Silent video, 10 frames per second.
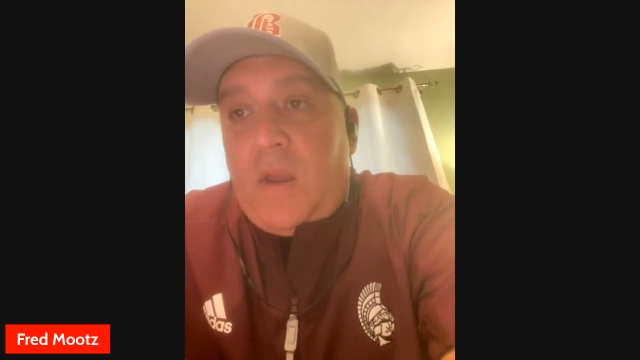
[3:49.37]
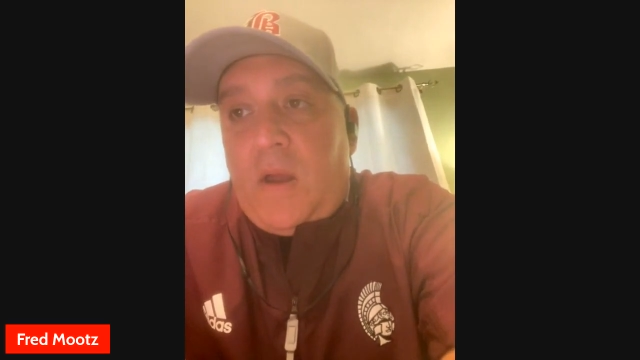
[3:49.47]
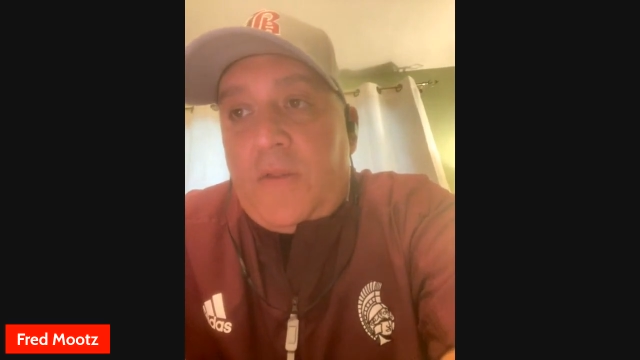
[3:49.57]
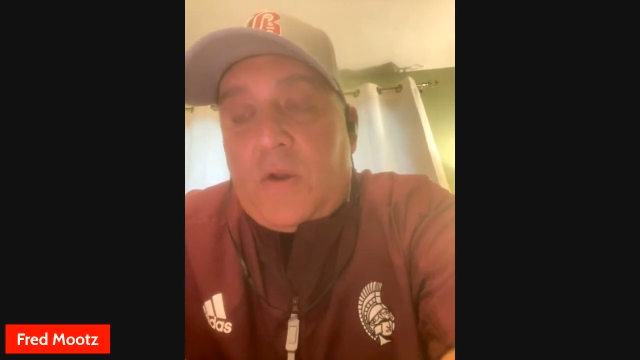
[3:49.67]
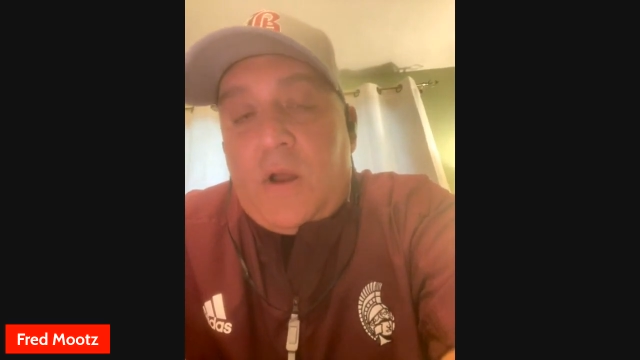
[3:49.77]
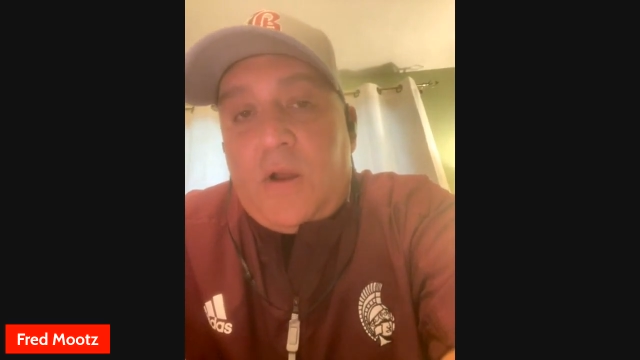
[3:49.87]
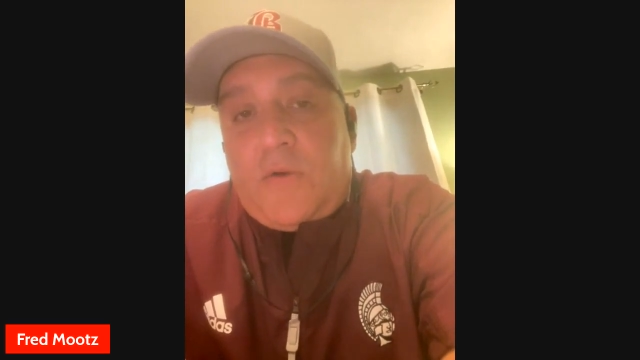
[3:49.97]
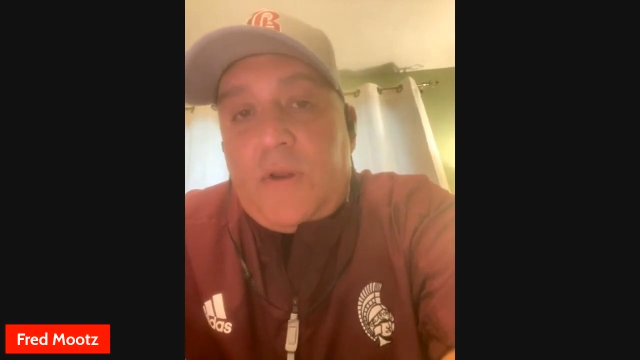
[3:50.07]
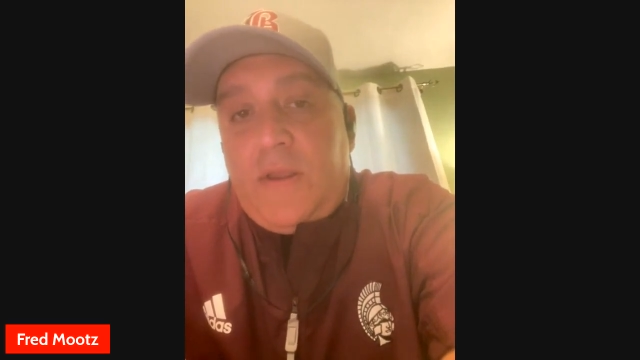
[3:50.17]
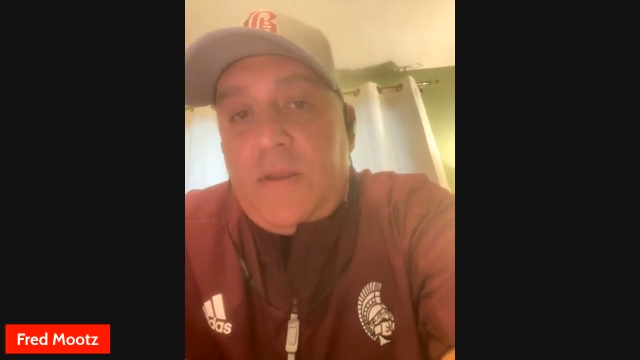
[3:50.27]
uh, they're
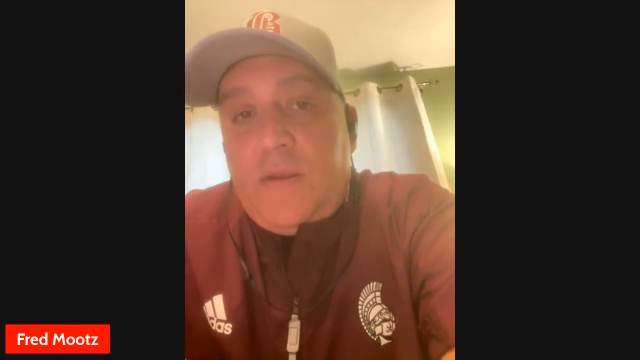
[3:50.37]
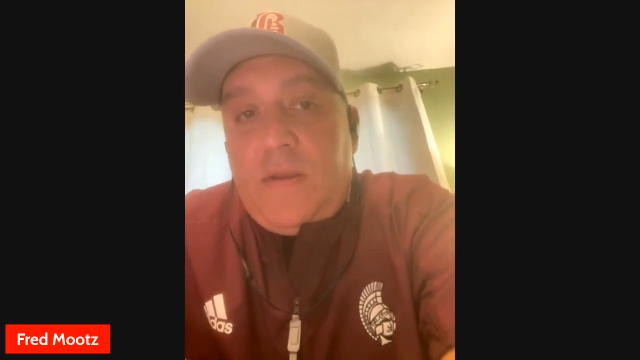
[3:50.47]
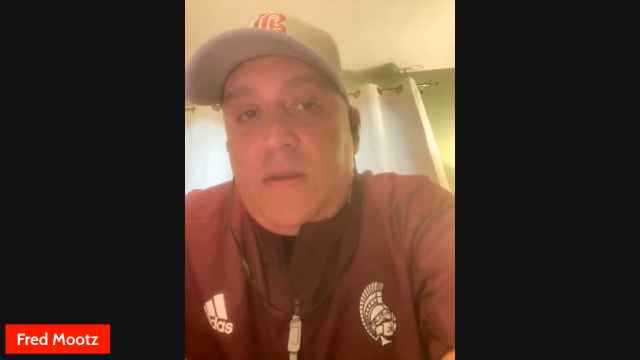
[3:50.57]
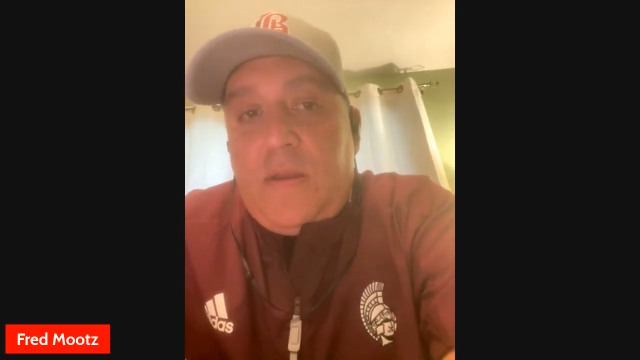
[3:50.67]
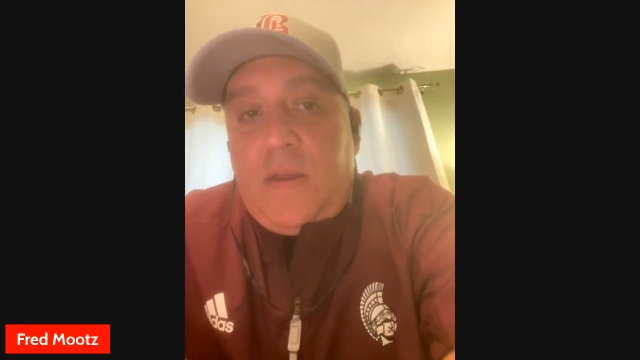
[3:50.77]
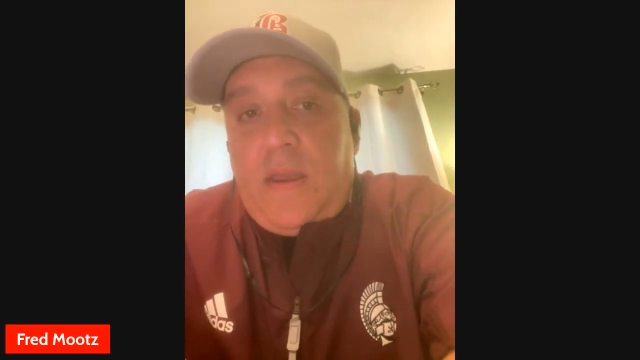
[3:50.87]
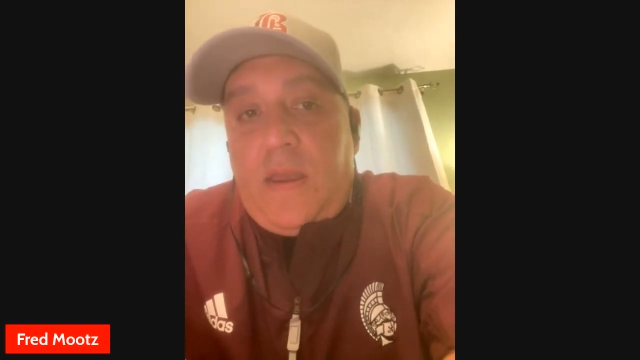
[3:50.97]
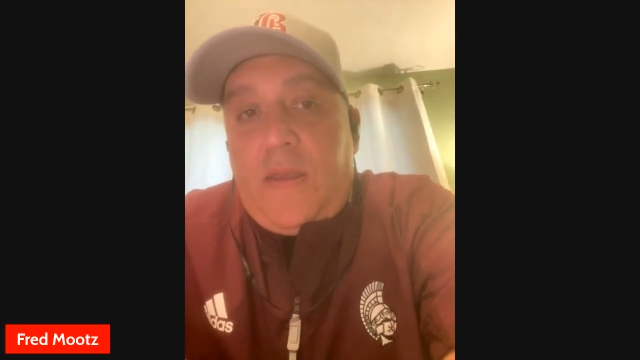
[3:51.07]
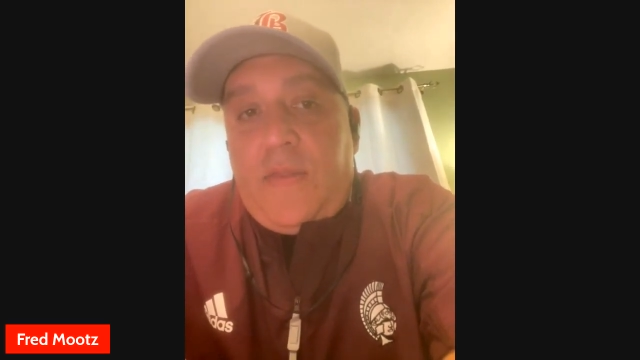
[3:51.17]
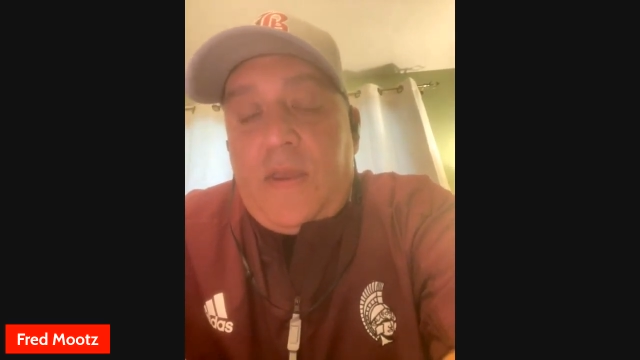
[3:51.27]
hungry,
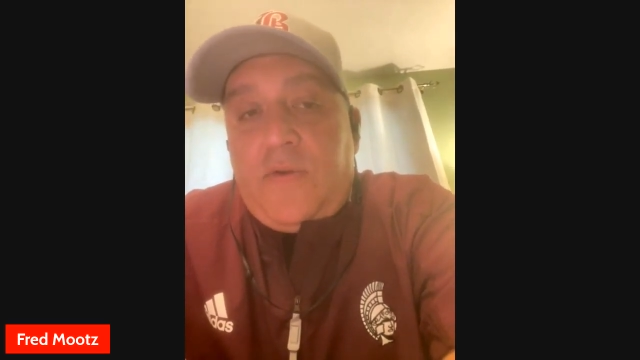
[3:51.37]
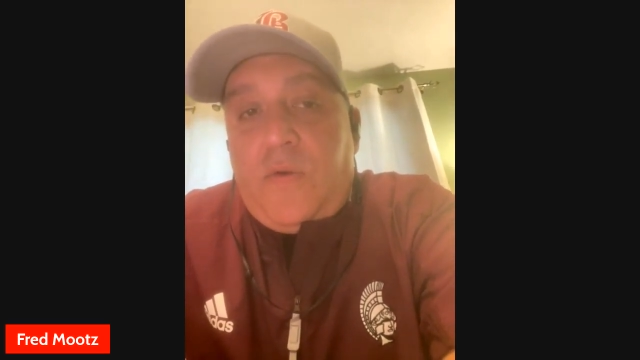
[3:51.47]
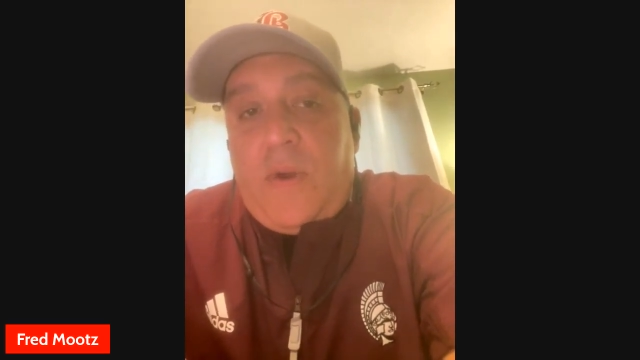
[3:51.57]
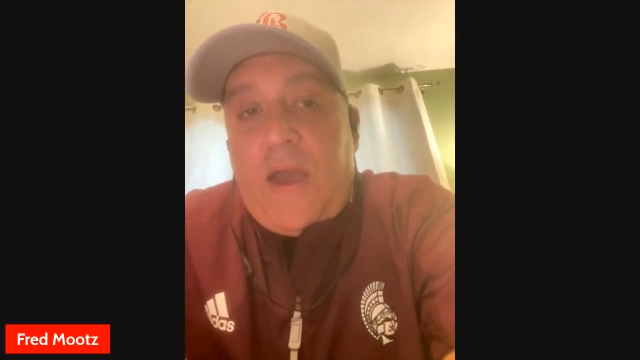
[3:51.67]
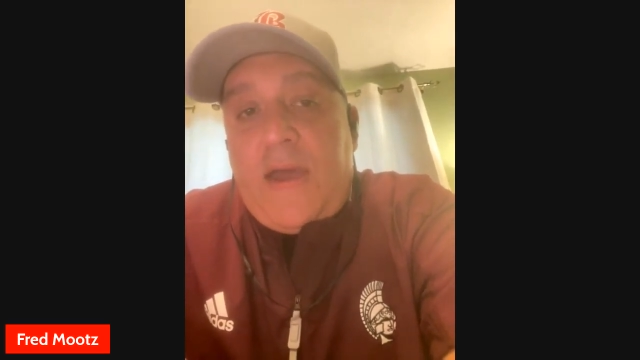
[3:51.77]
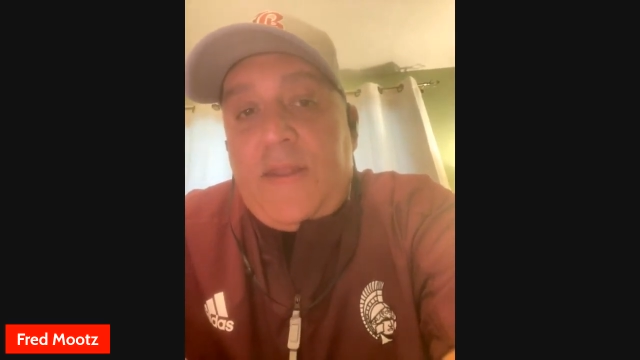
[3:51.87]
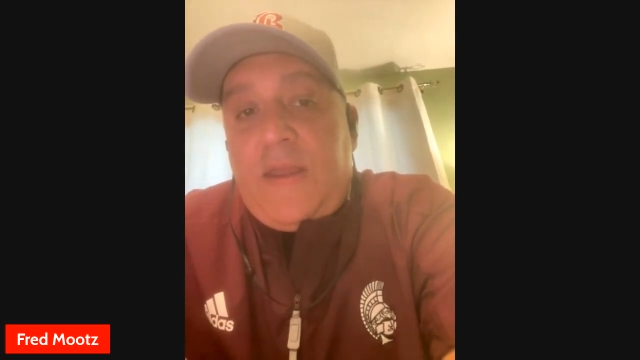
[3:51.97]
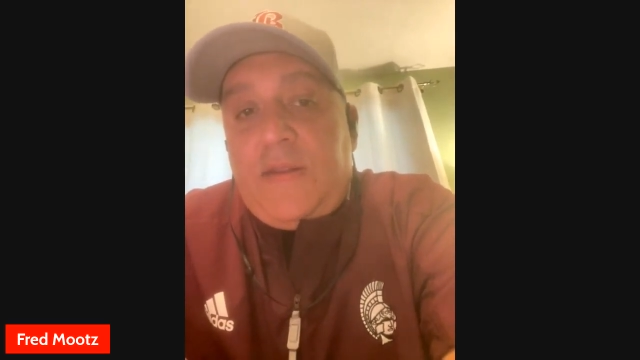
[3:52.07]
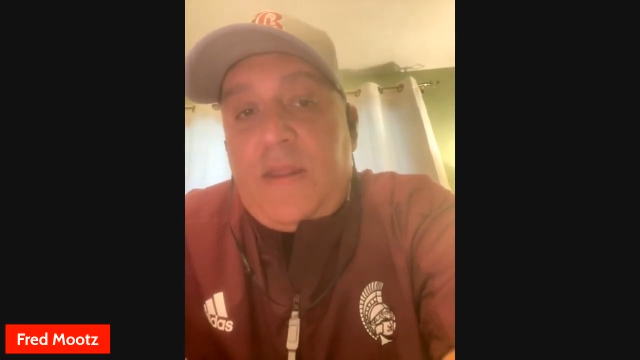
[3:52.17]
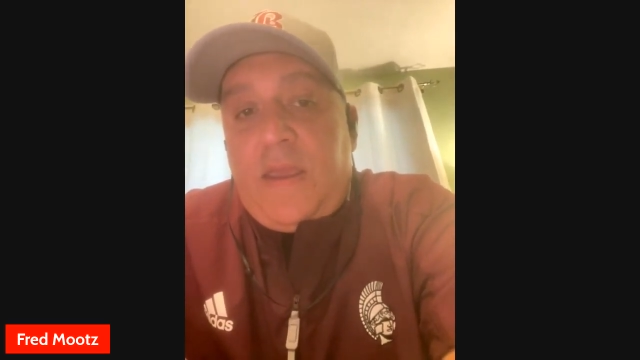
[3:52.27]
and then you add
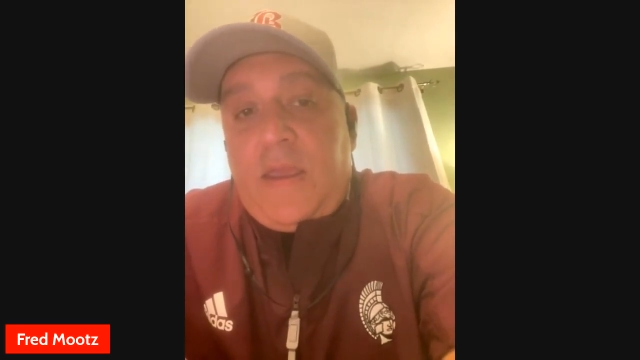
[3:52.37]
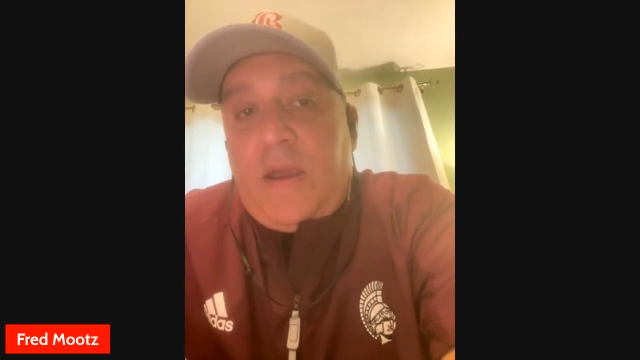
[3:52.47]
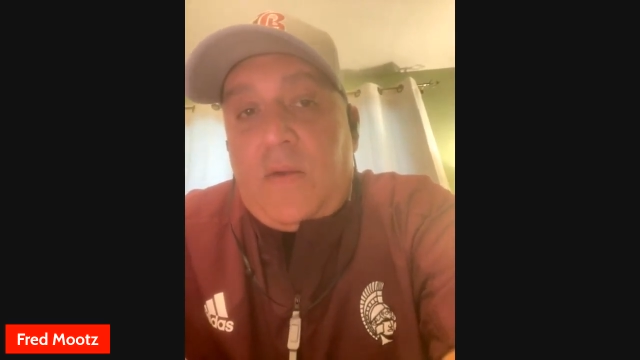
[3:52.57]
in a,